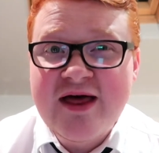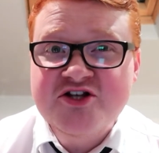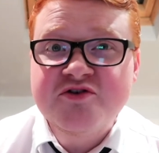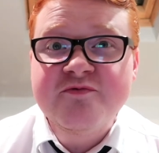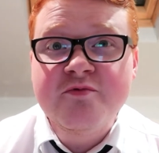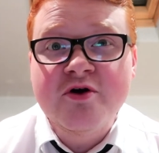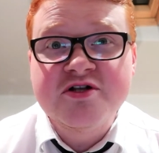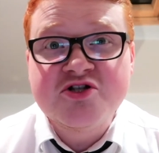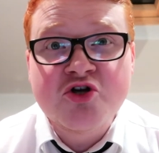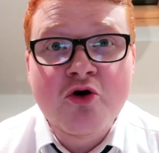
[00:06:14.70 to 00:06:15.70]
that's something we're going
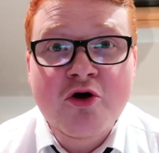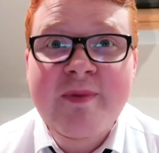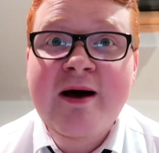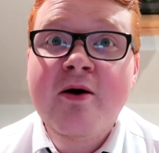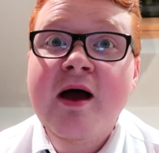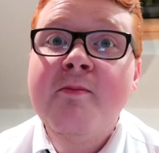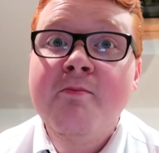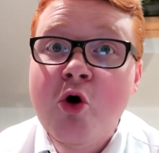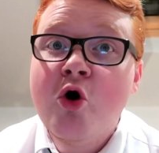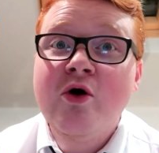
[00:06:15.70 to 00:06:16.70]
to talk about
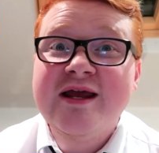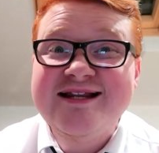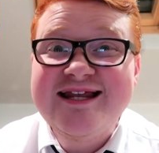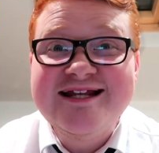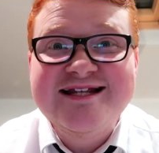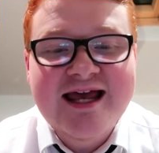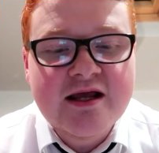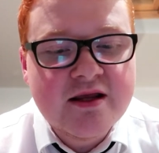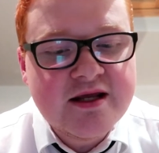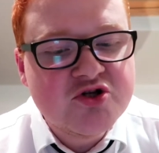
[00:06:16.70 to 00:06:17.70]
more in
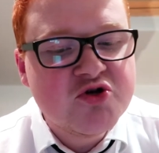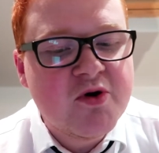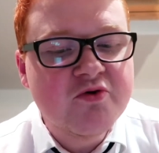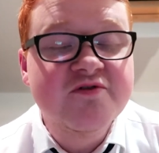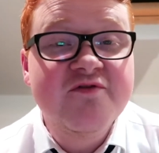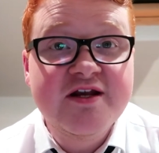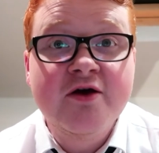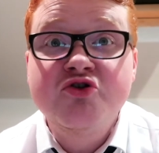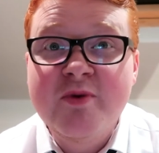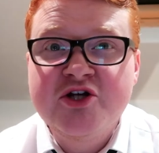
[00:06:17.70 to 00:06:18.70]
detail in tomorrow's
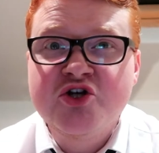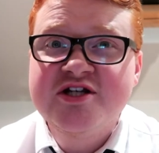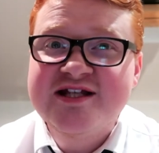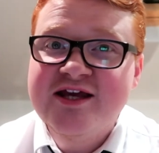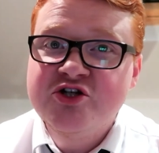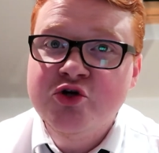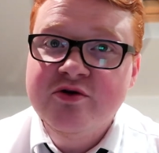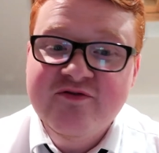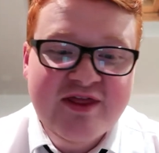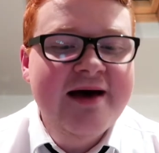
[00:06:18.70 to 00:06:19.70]
video. So make sure you stay
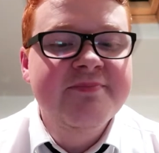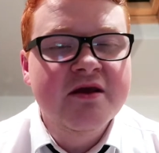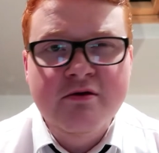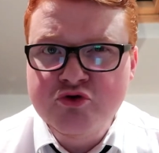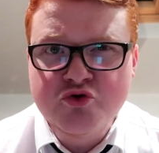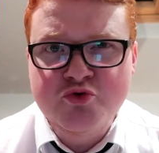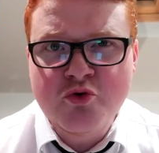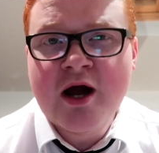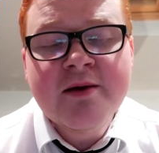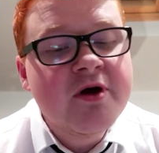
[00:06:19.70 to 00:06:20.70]
tuned for that.
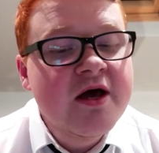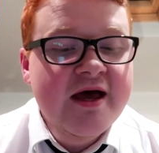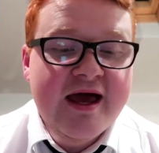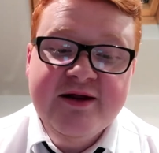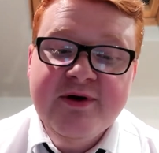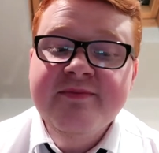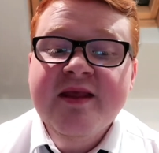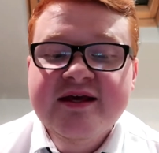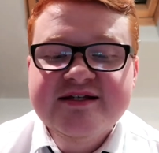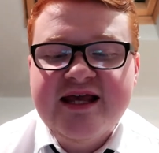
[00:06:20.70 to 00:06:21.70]
Subscribe. Anyway,
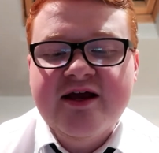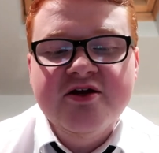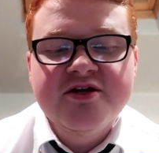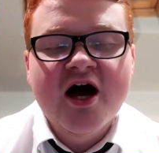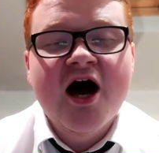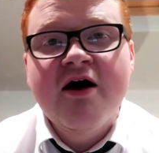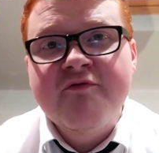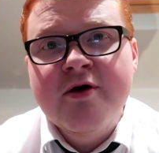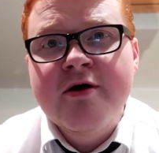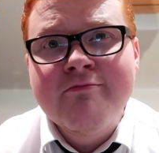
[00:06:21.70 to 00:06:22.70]
second
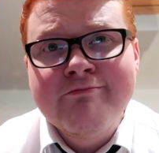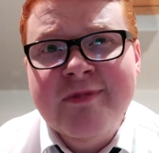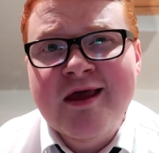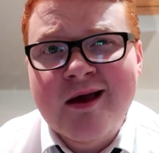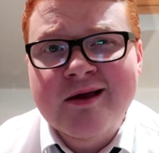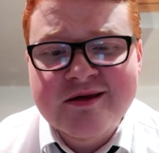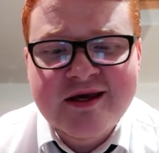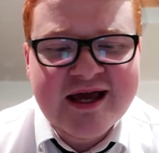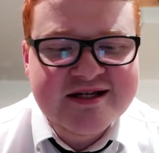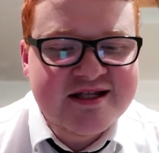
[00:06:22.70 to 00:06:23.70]
half. Yeah, you
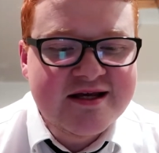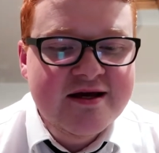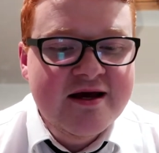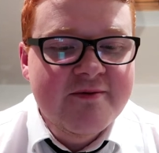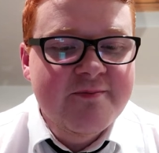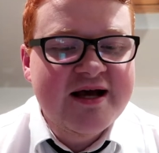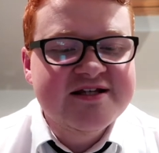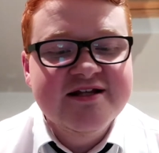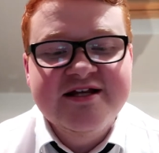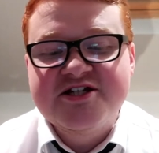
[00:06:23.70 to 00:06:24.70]
guessed it.
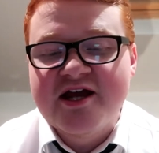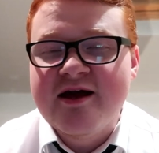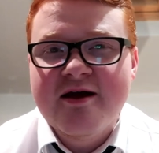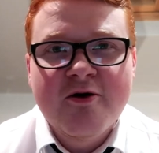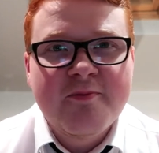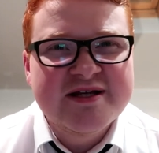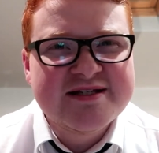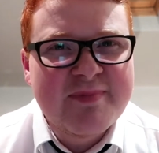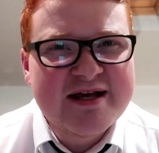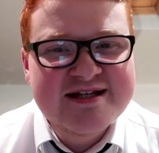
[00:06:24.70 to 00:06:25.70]
Pasalic,
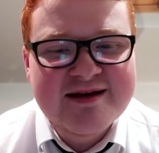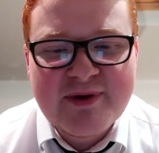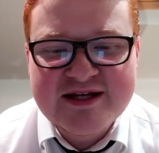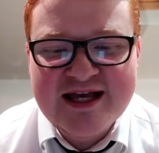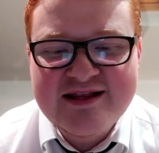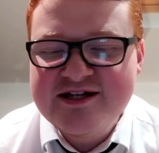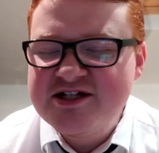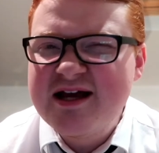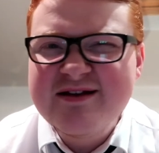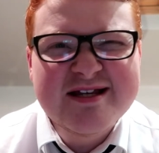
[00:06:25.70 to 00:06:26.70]
is
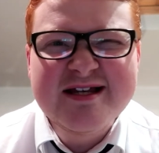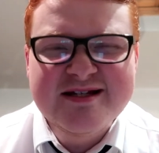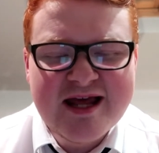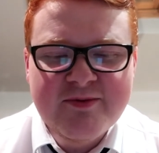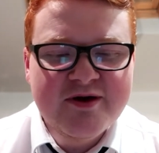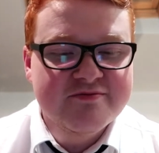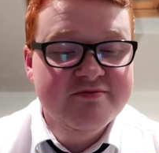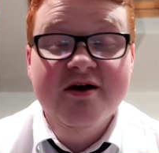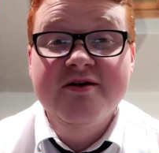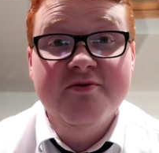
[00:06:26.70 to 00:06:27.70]
that how you say his name?
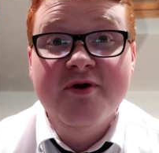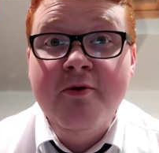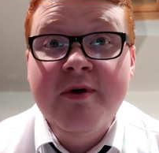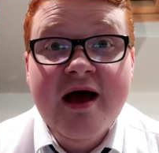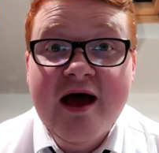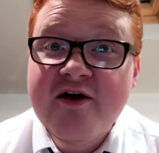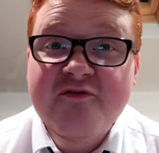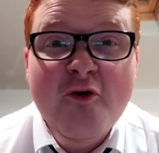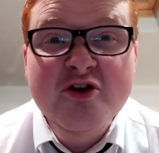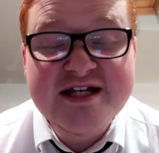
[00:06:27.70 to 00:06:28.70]
I don't know.
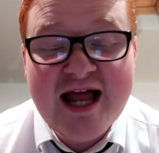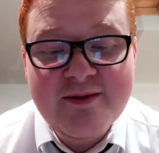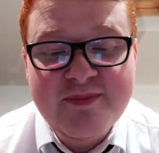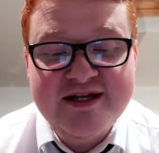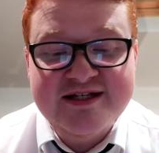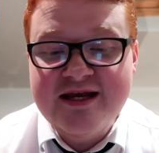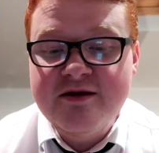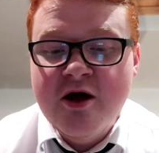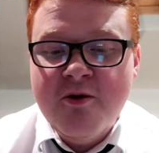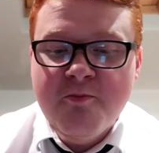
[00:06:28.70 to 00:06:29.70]
49 minutes
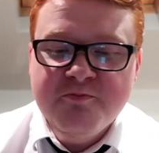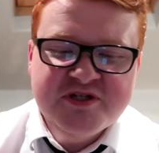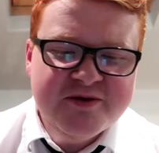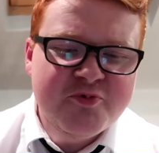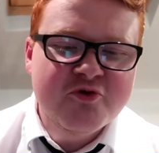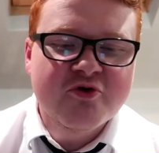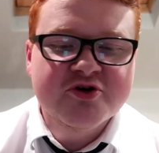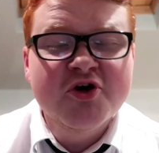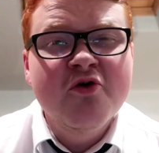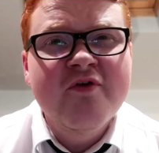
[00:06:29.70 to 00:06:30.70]
in, simple
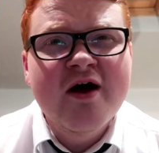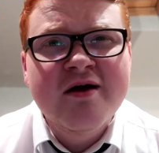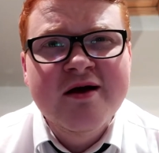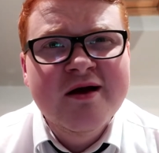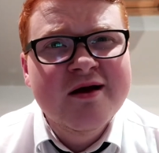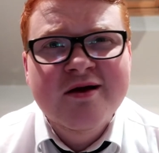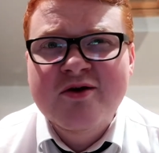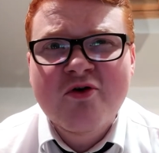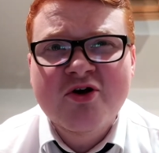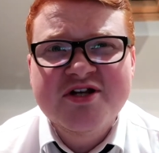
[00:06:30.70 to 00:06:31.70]
crossover,
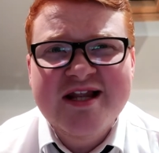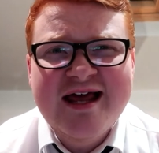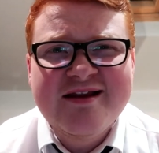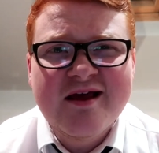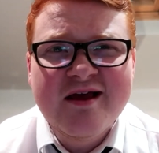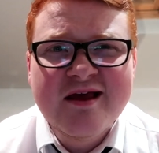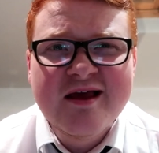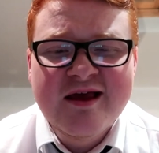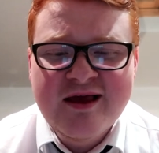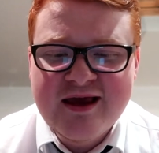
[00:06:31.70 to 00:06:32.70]
cross and header,
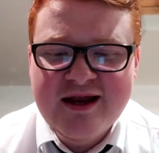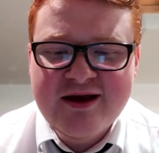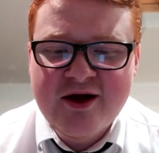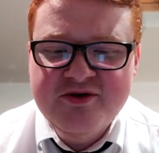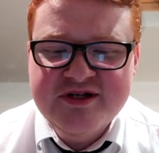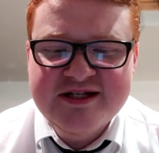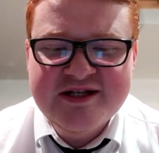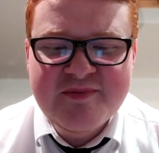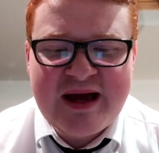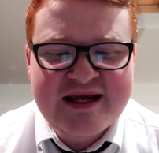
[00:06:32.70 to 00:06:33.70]
and it goes into
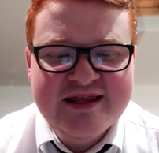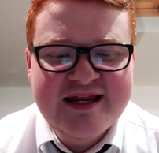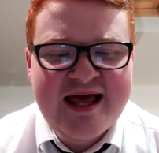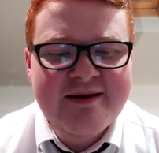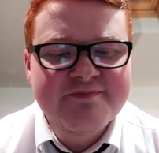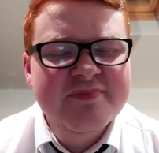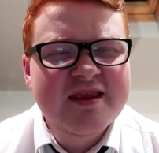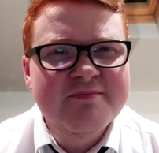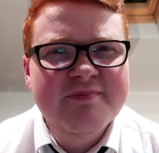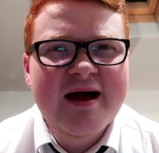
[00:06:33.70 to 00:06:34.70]
the back of the net.
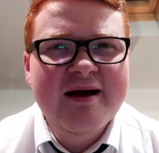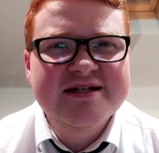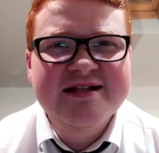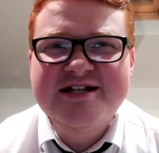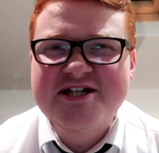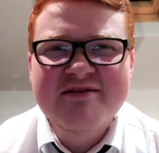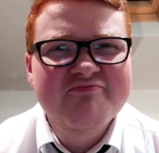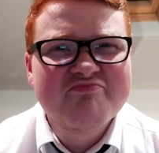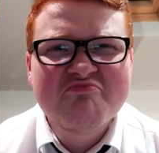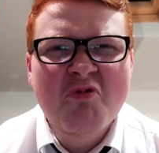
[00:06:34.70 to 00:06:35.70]
Pasalic,
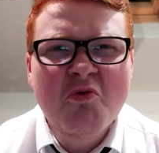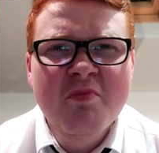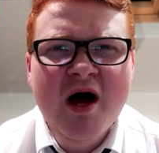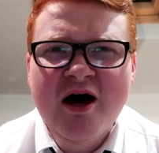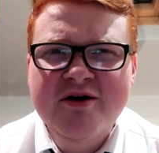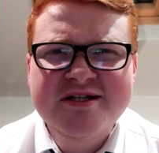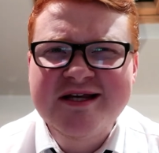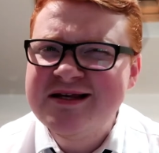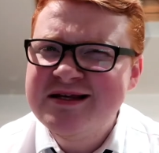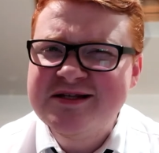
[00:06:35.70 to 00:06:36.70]
unmarked.
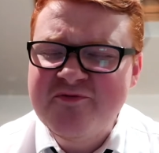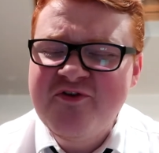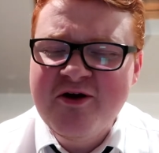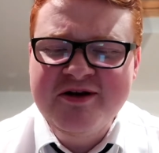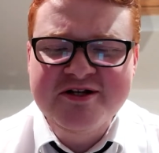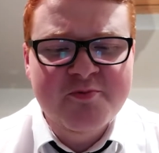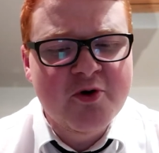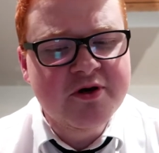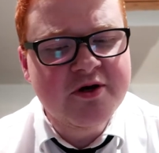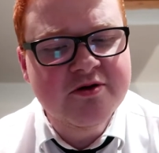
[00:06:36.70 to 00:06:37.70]
It's a very
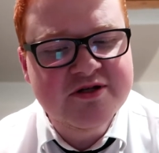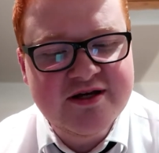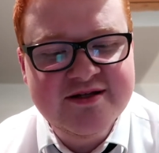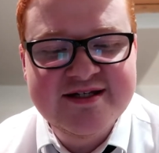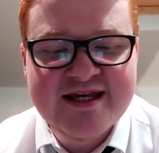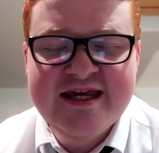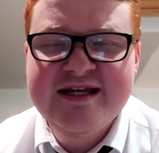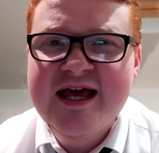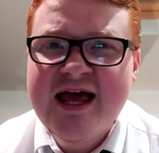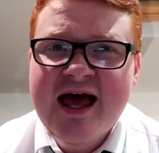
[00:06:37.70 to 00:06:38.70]
disappointing goal to
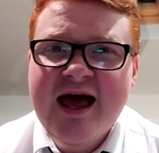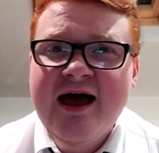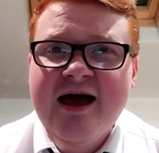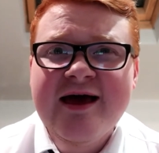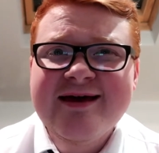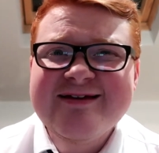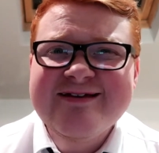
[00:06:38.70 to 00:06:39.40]
concede. That's